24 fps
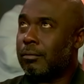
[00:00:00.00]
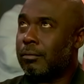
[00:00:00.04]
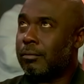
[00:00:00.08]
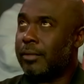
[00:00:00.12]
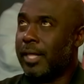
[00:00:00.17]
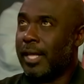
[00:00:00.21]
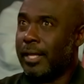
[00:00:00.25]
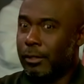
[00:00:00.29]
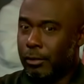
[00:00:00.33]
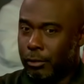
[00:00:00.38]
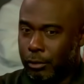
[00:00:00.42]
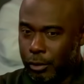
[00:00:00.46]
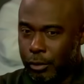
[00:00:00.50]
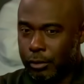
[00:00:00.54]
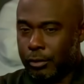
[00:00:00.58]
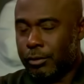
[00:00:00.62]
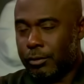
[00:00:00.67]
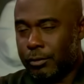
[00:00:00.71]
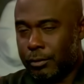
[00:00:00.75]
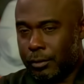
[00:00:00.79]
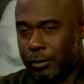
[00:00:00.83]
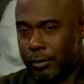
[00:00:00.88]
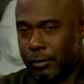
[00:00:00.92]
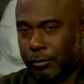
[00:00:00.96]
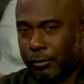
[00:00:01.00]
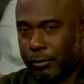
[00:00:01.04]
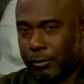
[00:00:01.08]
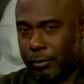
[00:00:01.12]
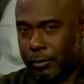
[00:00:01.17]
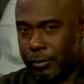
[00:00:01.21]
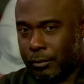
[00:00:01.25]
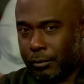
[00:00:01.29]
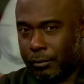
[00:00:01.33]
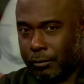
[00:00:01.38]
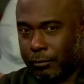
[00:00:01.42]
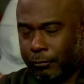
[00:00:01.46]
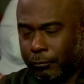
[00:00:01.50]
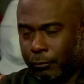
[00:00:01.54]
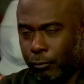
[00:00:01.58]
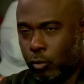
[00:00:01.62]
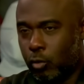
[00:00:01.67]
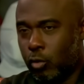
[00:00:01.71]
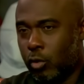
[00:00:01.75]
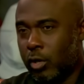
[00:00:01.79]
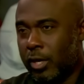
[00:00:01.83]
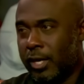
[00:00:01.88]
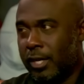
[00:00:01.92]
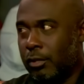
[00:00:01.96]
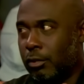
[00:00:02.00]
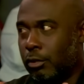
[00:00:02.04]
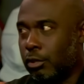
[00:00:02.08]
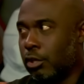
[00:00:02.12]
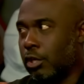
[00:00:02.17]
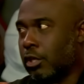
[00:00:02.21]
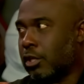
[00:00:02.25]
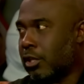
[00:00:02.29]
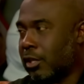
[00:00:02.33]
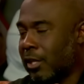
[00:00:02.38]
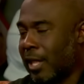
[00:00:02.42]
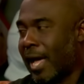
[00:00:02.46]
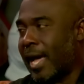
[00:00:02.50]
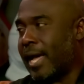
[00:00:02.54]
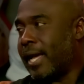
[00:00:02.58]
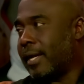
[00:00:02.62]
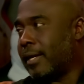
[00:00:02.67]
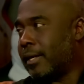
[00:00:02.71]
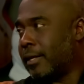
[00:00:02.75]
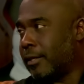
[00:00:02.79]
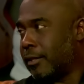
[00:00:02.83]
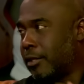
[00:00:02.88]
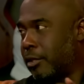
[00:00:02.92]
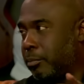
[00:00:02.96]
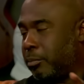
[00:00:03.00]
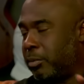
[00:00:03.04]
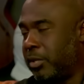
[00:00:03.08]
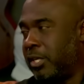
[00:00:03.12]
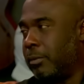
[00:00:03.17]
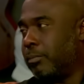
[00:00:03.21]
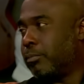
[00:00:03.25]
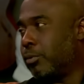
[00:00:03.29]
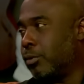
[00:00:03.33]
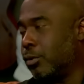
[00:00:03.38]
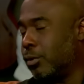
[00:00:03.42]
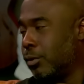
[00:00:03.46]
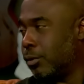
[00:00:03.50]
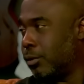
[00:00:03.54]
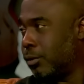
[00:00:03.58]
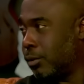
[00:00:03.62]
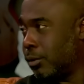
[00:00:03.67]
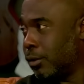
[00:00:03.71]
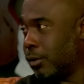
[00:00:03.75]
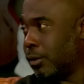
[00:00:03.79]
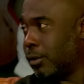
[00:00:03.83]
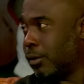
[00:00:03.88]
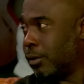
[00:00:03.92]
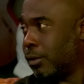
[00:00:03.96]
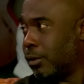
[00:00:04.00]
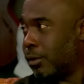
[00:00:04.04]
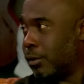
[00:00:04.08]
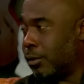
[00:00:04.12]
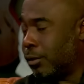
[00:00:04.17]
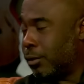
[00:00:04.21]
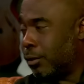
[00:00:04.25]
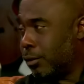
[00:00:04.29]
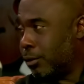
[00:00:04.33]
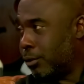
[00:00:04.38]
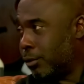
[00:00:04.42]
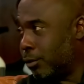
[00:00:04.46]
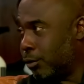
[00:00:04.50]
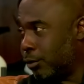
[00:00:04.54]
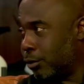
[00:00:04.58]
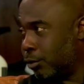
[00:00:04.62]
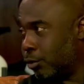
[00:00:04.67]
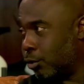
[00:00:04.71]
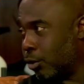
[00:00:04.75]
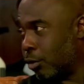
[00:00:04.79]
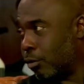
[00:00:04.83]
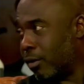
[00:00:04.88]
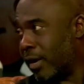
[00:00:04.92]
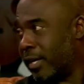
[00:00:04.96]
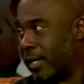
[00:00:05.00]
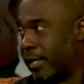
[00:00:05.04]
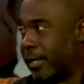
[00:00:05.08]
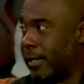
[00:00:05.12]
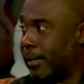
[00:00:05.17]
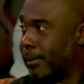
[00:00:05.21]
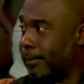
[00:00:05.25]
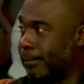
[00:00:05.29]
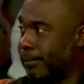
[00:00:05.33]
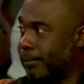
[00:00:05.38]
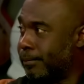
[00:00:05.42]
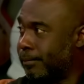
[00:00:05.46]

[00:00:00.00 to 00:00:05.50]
they look for and look like the people who are running it.